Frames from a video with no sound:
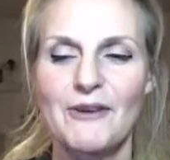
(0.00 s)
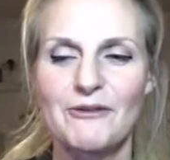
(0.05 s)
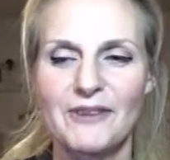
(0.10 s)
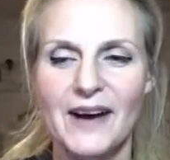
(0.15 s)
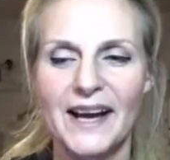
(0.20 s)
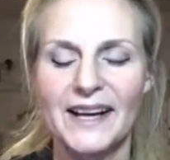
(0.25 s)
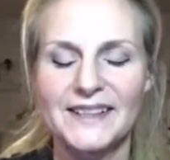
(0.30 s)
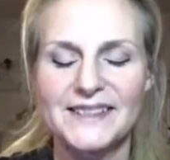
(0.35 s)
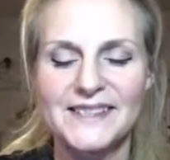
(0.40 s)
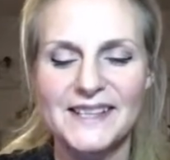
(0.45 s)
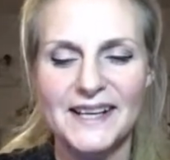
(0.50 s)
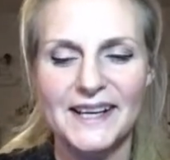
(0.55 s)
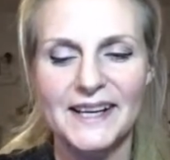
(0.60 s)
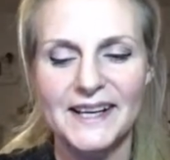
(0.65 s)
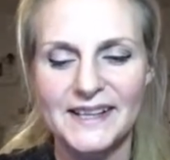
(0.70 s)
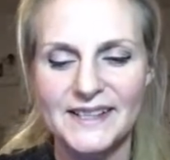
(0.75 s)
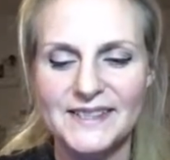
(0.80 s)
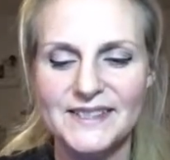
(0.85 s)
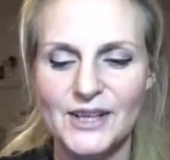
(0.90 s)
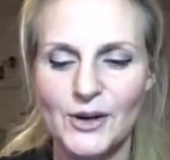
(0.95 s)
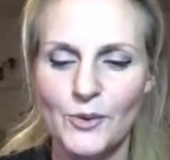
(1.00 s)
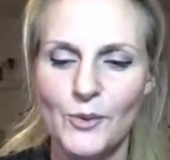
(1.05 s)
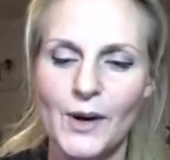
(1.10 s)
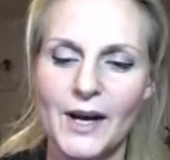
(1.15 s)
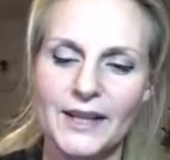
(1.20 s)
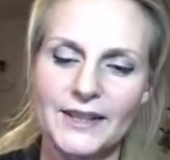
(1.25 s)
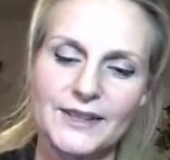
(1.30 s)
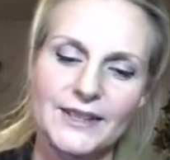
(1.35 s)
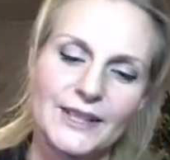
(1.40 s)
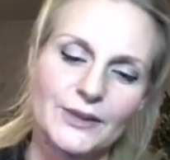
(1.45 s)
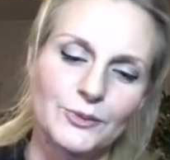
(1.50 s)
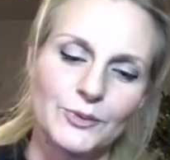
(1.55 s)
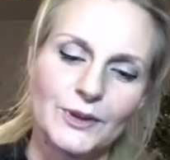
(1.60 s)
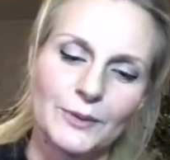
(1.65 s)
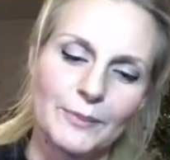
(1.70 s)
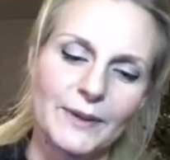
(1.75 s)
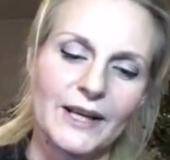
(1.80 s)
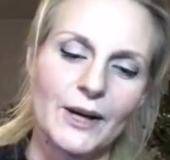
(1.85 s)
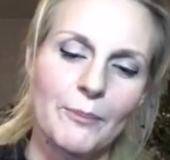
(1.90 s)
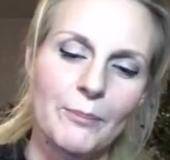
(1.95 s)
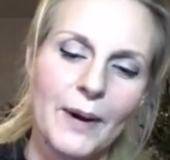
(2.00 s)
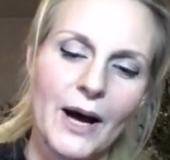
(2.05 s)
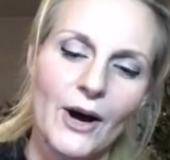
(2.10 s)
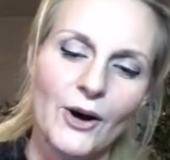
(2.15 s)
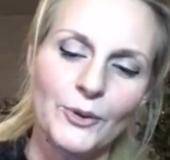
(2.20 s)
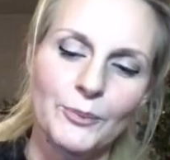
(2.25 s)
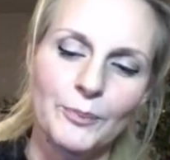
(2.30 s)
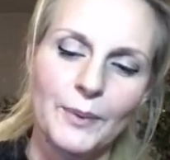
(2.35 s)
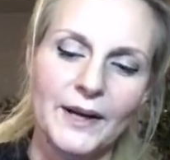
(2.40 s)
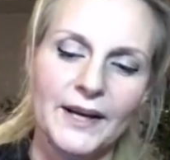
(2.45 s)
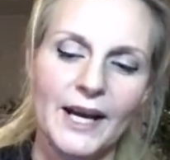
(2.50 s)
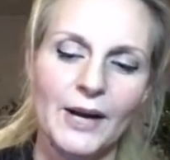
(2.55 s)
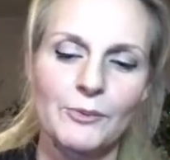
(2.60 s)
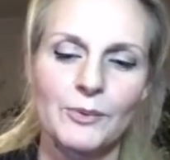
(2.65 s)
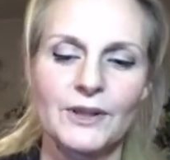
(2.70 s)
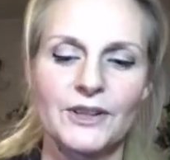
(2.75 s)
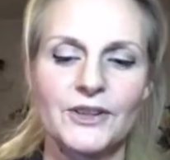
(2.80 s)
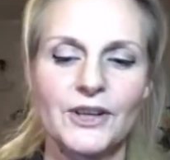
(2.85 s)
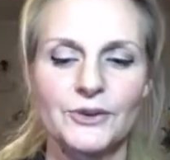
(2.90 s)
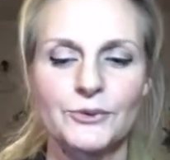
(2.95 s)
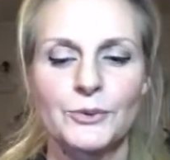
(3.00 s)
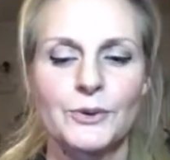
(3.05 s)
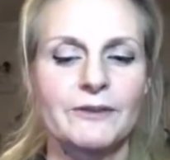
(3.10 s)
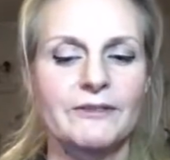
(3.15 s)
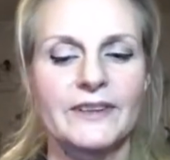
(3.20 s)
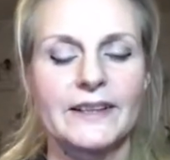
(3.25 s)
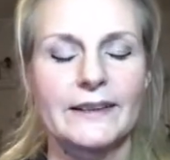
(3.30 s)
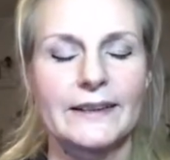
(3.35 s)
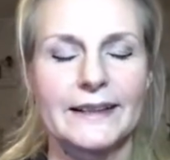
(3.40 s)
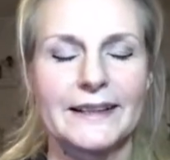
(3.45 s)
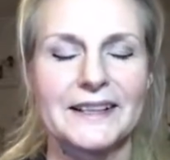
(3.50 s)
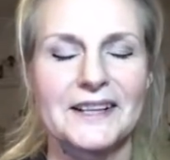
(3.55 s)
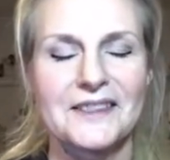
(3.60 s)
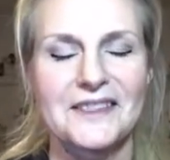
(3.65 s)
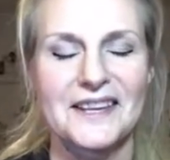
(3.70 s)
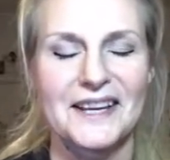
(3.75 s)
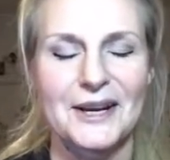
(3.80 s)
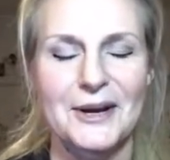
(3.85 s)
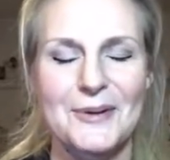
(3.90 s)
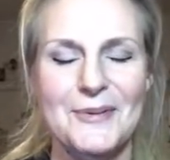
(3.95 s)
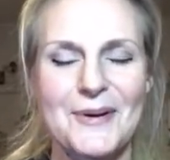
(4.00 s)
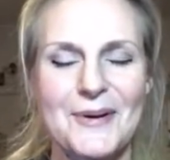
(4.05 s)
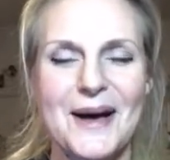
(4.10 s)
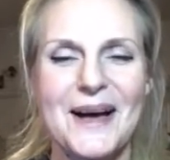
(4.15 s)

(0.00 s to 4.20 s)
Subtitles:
have ideas of what it will be about, but I will not reveal anything.